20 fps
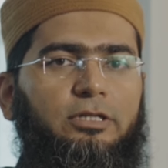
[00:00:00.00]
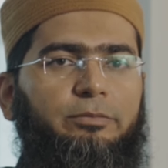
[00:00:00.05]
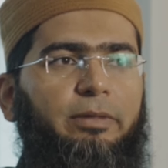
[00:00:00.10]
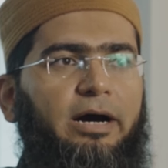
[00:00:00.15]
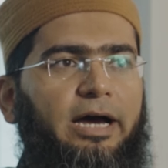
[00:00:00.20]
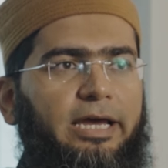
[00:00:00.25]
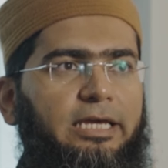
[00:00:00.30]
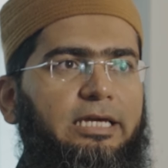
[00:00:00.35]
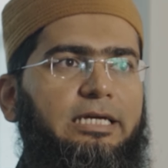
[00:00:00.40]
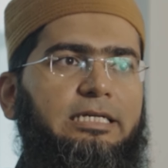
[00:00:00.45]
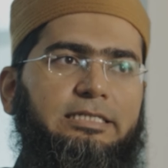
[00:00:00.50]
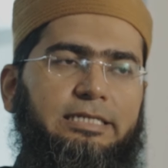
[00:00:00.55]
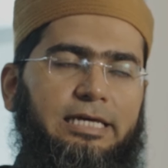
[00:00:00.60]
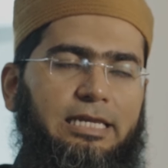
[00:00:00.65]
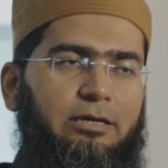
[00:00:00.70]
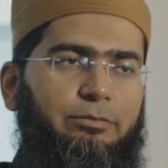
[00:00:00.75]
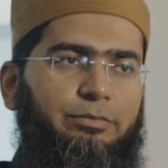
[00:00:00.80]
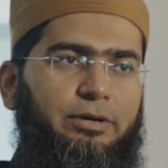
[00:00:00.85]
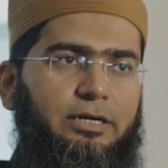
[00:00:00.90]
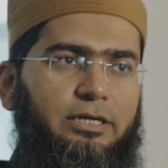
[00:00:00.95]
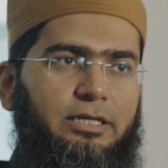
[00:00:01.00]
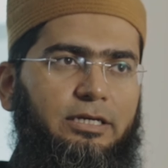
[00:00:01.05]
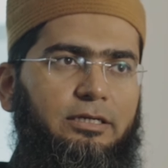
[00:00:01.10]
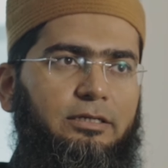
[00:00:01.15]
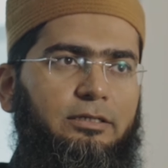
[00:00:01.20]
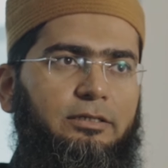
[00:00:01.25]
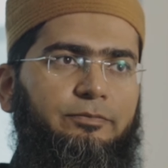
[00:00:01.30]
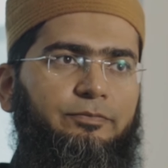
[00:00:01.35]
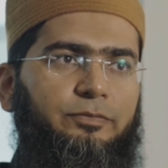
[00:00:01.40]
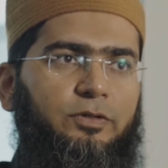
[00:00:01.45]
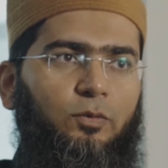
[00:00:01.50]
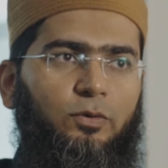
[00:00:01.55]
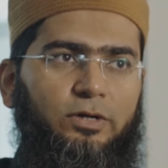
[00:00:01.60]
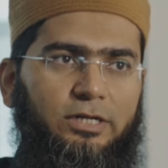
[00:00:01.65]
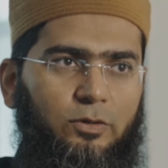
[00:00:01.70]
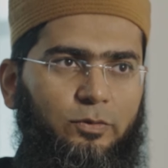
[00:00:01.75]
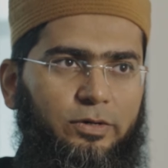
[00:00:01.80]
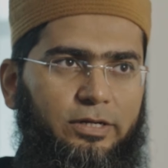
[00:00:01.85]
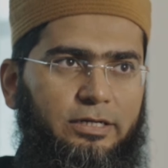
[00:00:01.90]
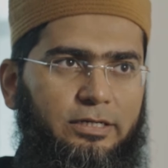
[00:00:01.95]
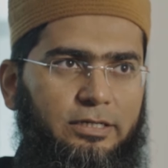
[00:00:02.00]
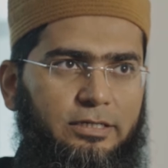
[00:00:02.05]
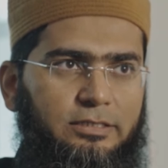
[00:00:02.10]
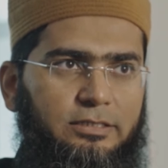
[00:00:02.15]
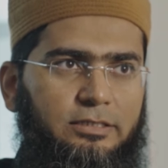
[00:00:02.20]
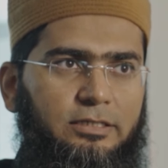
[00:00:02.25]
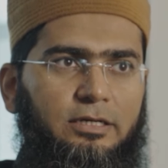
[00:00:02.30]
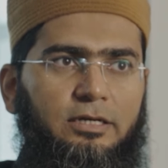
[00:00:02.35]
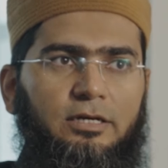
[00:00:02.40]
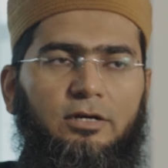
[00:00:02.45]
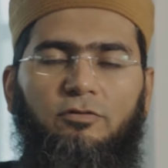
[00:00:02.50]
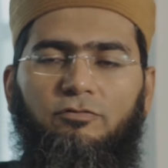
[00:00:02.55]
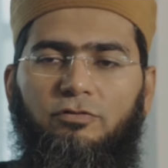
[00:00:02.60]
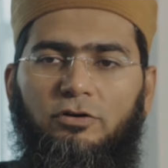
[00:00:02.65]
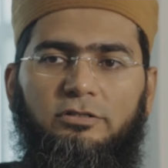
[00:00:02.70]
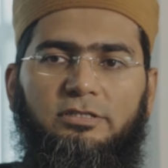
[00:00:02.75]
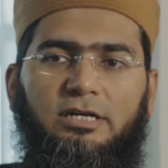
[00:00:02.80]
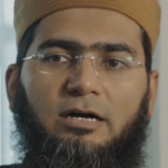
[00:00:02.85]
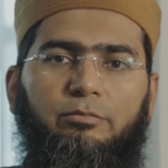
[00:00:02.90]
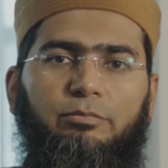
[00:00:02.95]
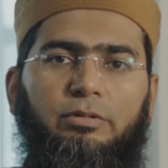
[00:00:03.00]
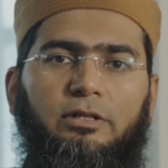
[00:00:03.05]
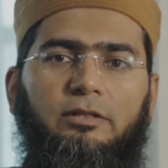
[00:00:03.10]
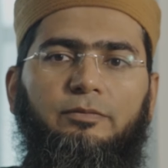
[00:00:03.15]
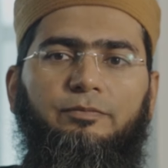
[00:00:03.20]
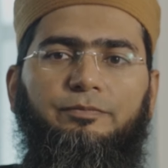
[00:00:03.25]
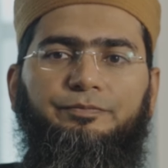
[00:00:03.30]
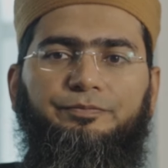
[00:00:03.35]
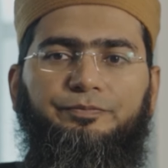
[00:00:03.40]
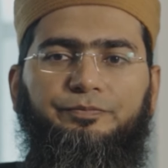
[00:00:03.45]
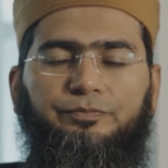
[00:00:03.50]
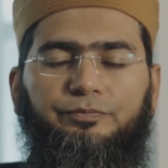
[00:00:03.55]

buying and selling party, whatever it is. For example,